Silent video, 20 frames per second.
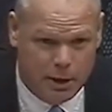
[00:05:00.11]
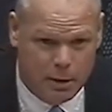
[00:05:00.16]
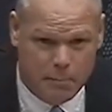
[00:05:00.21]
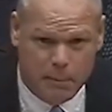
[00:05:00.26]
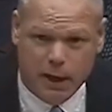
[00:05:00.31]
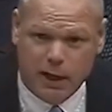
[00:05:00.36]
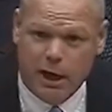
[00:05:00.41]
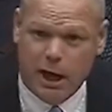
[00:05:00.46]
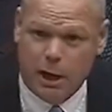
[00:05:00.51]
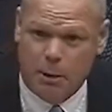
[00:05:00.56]

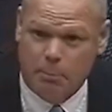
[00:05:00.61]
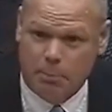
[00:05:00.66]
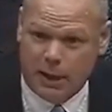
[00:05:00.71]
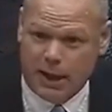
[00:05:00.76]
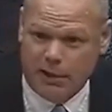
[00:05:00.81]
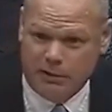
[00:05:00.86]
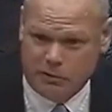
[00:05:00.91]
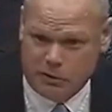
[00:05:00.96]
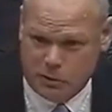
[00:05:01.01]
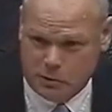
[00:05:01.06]
May God
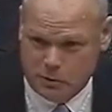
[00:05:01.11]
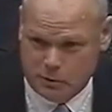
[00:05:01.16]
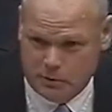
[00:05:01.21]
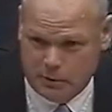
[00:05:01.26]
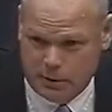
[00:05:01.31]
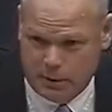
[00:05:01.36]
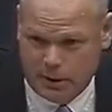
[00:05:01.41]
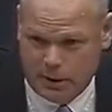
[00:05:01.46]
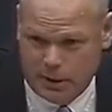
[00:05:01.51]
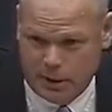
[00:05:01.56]
bless you
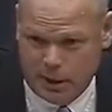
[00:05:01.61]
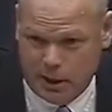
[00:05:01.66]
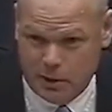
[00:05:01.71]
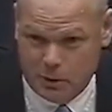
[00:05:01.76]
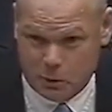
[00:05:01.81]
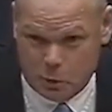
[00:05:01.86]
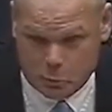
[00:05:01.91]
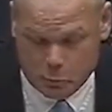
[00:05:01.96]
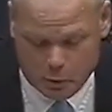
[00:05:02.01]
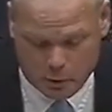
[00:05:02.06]
in your